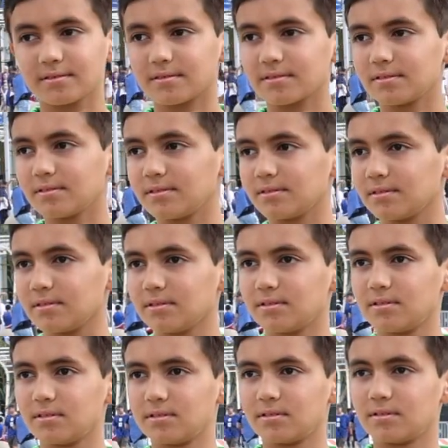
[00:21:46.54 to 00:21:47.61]

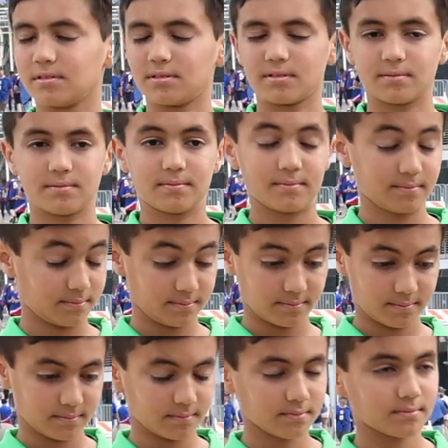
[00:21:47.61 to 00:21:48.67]

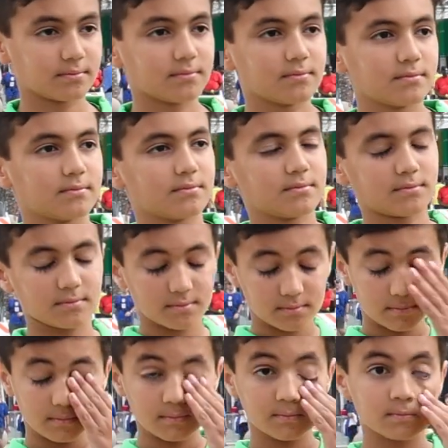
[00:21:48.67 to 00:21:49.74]

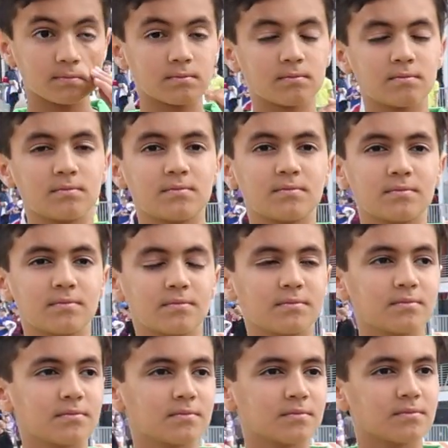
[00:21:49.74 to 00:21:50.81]

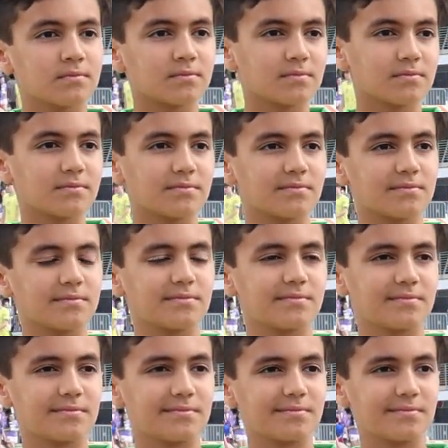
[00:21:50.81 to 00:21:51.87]

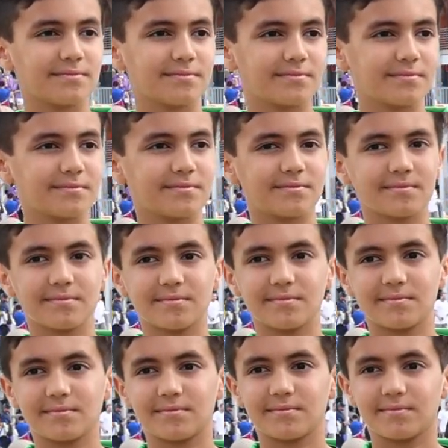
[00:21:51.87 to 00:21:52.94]

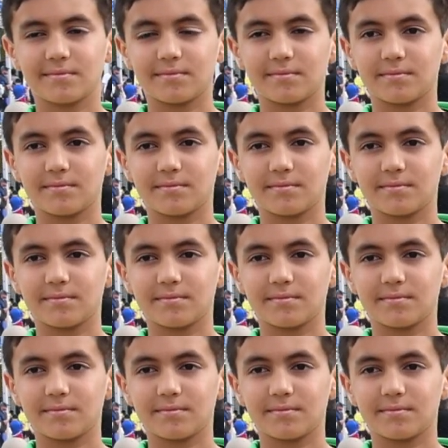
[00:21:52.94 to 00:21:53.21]
(silent)